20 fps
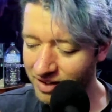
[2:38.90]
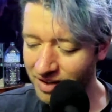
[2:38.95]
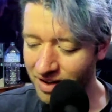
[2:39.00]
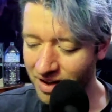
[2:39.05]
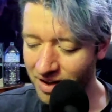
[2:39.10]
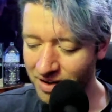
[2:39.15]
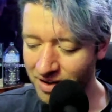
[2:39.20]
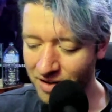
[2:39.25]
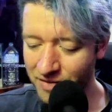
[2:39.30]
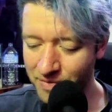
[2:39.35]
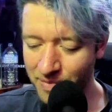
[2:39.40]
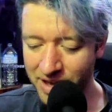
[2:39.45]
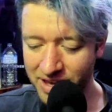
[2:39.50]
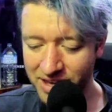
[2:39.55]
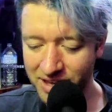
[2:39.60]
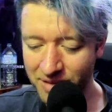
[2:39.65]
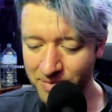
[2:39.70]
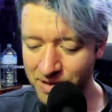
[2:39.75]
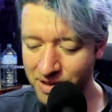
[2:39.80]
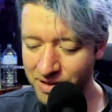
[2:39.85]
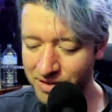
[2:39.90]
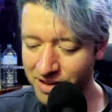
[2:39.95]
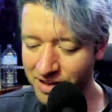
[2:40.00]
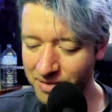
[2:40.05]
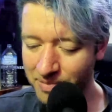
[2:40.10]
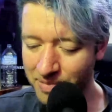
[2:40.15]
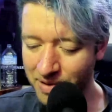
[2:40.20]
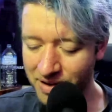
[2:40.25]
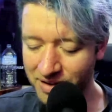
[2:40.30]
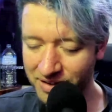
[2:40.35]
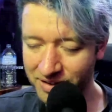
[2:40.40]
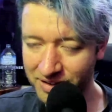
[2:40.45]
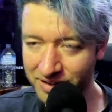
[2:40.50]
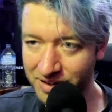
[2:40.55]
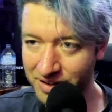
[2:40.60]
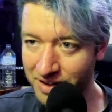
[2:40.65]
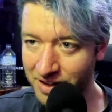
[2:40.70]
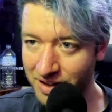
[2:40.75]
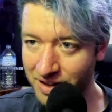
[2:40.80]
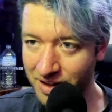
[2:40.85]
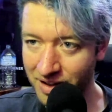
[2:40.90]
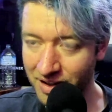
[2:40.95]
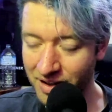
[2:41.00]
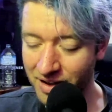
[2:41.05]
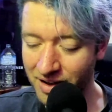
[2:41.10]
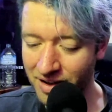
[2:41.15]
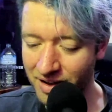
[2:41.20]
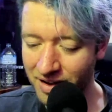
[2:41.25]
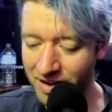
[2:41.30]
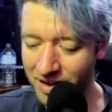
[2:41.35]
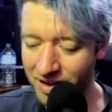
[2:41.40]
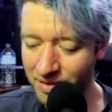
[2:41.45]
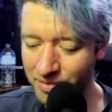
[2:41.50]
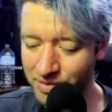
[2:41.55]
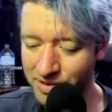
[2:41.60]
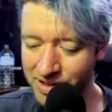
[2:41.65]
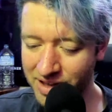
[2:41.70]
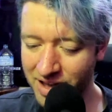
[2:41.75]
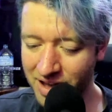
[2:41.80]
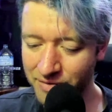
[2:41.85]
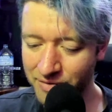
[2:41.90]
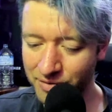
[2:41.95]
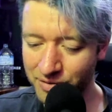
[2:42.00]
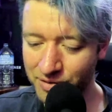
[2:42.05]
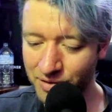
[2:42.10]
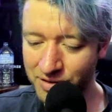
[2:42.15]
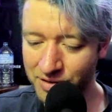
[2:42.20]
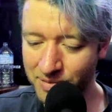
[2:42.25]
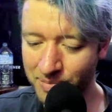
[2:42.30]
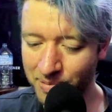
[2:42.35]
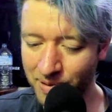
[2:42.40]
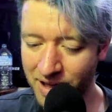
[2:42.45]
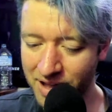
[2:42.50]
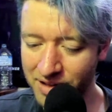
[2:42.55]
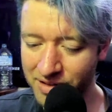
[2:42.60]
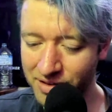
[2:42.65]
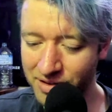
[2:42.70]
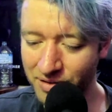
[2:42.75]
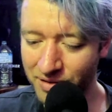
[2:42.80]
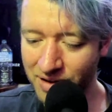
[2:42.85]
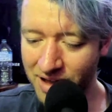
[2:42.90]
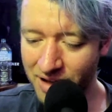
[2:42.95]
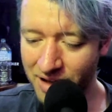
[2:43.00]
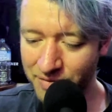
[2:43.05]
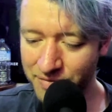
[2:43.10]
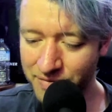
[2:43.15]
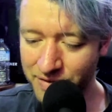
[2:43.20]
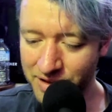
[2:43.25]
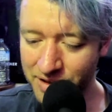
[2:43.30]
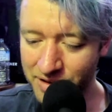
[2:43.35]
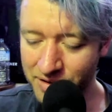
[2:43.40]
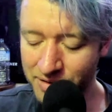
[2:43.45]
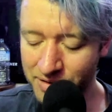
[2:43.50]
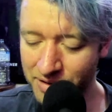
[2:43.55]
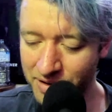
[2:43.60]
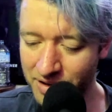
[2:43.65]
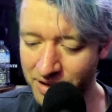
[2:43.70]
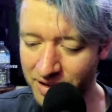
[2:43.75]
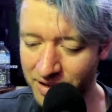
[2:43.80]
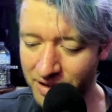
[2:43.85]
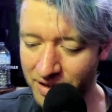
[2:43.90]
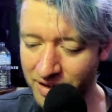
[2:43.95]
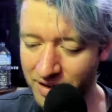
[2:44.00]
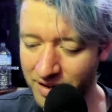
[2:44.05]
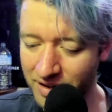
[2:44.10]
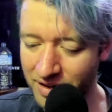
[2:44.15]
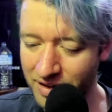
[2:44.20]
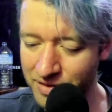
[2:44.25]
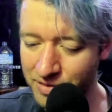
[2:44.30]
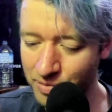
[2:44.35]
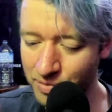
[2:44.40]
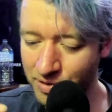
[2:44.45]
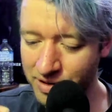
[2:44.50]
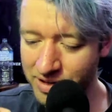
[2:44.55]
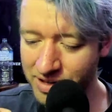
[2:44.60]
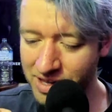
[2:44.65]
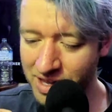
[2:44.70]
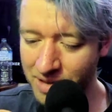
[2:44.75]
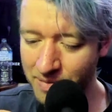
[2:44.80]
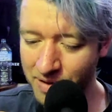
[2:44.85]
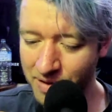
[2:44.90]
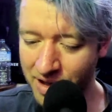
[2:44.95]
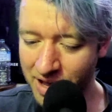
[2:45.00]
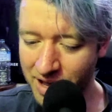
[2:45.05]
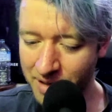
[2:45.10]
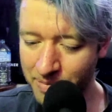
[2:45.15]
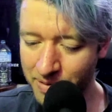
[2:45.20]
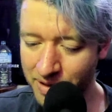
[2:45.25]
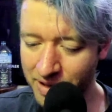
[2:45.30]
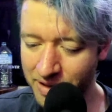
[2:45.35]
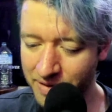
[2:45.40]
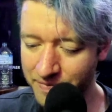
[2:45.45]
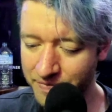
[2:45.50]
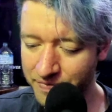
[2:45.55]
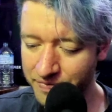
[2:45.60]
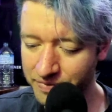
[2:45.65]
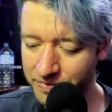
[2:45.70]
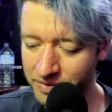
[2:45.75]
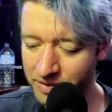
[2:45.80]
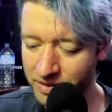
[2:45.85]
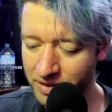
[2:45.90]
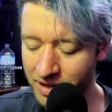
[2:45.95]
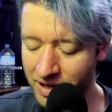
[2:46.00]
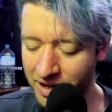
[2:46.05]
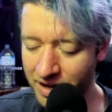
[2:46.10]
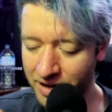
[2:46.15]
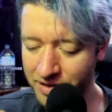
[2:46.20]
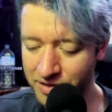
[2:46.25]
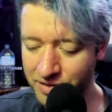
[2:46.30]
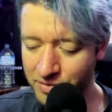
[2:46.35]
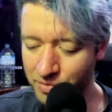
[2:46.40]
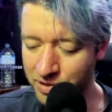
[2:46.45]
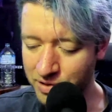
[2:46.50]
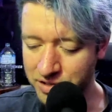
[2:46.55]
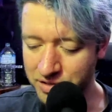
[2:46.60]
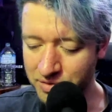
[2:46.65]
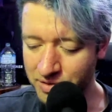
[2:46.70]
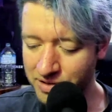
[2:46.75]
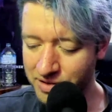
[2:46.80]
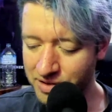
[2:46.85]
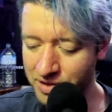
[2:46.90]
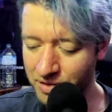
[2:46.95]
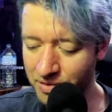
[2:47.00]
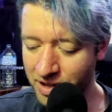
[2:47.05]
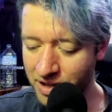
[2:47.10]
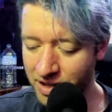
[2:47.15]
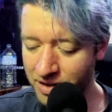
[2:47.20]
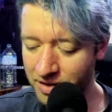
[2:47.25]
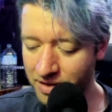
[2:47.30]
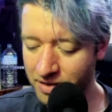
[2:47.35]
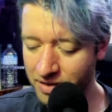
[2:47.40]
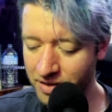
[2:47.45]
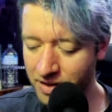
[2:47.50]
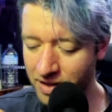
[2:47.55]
I love making music, but I was careful not to play it too loud for you. Just wanted to keep you happy, and I just wish you were still here.